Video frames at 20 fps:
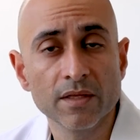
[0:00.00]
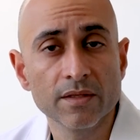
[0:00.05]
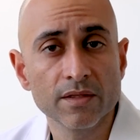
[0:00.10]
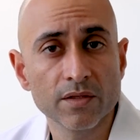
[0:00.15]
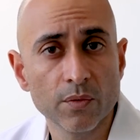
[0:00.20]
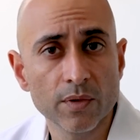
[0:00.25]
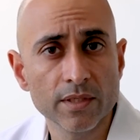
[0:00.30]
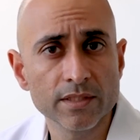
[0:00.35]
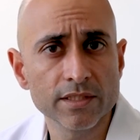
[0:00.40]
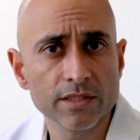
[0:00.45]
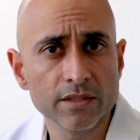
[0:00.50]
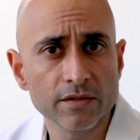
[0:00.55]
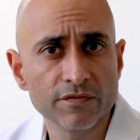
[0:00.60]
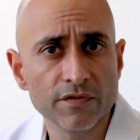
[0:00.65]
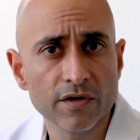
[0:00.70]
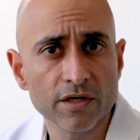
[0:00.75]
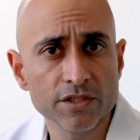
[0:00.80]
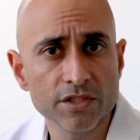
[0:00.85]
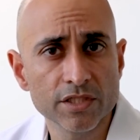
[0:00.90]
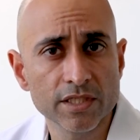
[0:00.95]
The ones that are
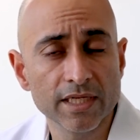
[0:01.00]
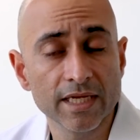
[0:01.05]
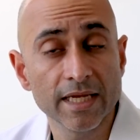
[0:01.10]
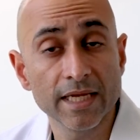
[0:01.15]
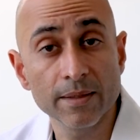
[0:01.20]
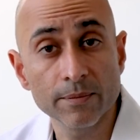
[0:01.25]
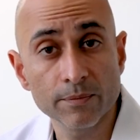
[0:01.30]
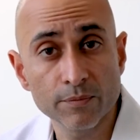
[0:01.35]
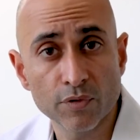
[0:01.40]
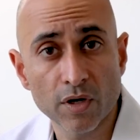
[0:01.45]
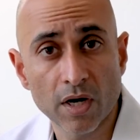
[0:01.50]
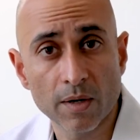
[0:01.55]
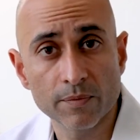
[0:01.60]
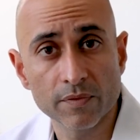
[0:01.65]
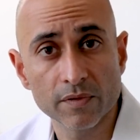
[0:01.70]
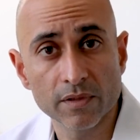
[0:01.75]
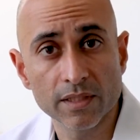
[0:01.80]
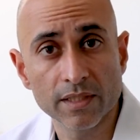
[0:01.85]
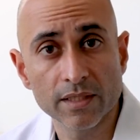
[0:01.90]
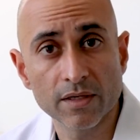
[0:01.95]
functioning
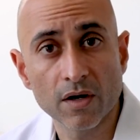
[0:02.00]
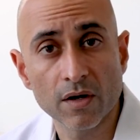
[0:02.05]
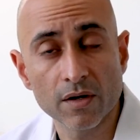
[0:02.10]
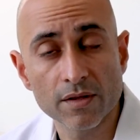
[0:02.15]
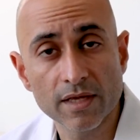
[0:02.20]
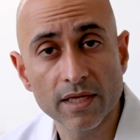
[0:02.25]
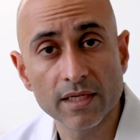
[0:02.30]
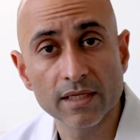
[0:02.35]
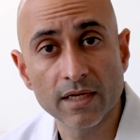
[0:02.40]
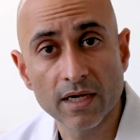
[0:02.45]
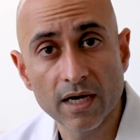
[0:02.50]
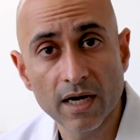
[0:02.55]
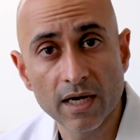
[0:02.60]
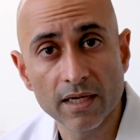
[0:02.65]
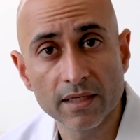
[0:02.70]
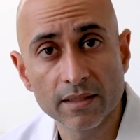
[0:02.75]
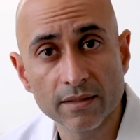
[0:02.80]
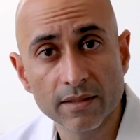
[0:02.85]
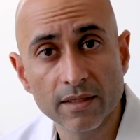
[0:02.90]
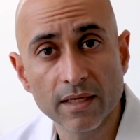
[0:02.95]
improperly are then
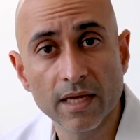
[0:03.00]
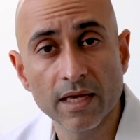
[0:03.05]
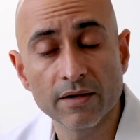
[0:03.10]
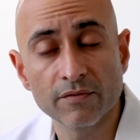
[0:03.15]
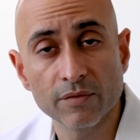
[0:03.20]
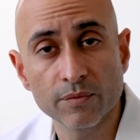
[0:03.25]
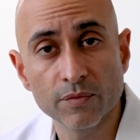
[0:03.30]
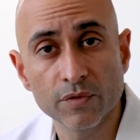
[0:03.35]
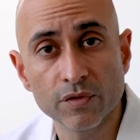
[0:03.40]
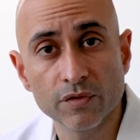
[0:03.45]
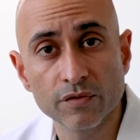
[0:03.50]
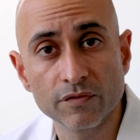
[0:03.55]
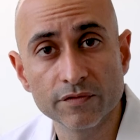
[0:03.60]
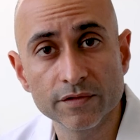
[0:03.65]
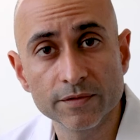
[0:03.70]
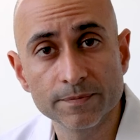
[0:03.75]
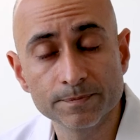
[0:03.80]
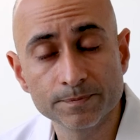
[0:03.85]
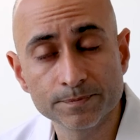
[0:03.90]
cut and removed.